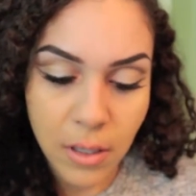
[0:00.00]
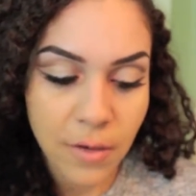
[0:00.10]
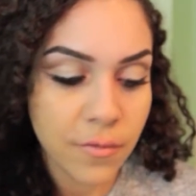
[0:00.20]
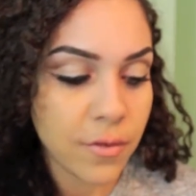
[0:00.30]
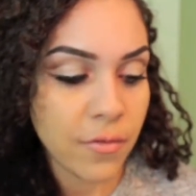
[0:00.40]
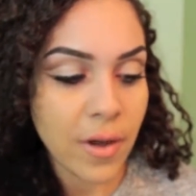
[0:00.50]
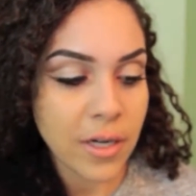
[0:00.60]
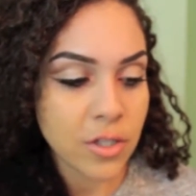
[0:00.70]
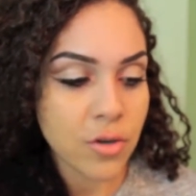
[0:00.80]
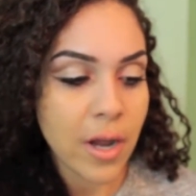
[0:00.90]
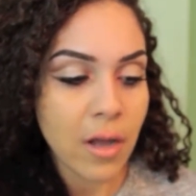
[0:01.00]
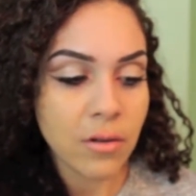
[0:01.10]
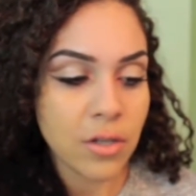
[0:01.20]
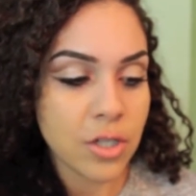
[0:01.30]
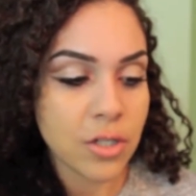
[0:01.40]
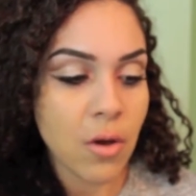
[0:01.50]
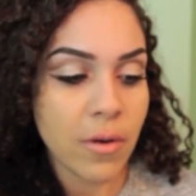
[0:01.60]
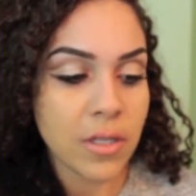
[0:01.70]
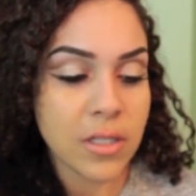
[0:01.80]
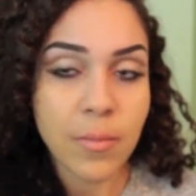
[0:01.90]
And if you find it's dry out, you can just
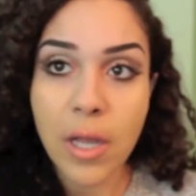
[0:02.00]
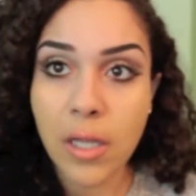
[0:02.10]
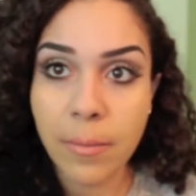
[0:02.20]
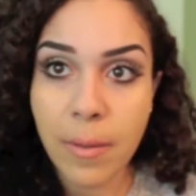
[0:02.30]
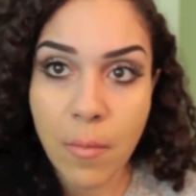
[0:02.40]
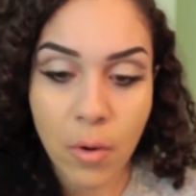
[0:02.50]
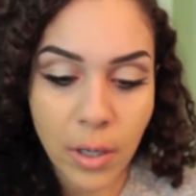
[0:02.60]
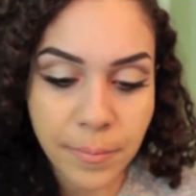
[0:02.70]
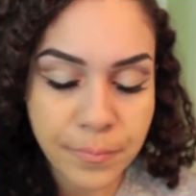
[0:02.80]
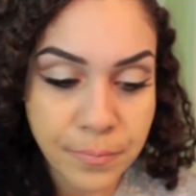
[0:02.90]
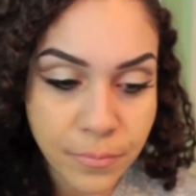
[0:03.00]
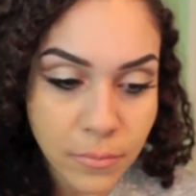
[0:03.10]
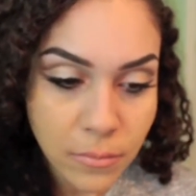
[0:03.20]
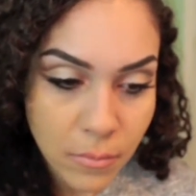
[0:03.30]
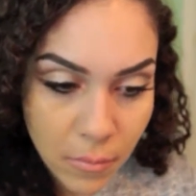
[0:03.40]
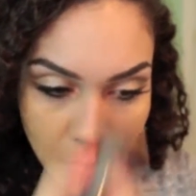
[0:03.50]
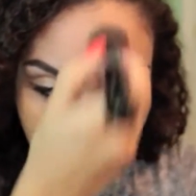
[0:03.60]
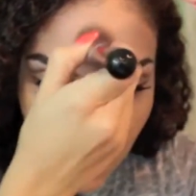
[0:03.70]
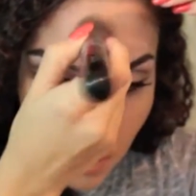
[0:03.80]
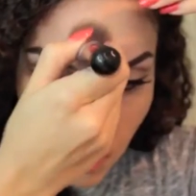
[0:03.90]
go in and spray a little bit more.
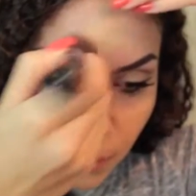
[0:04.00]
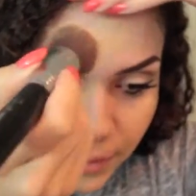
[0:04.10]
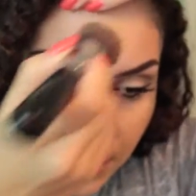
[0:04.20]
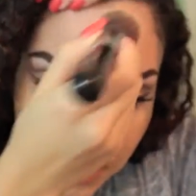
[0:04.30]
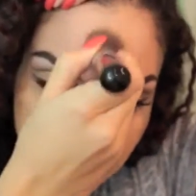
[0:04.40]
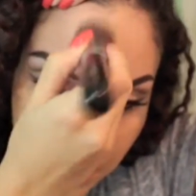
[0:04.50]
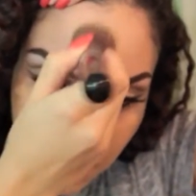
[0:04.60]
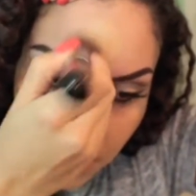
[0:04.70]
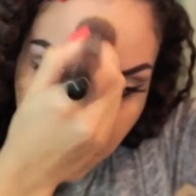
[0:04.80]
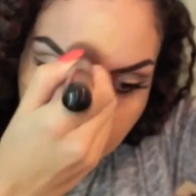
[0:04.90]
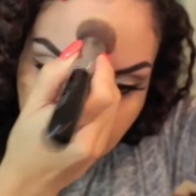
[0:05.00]
No big deal.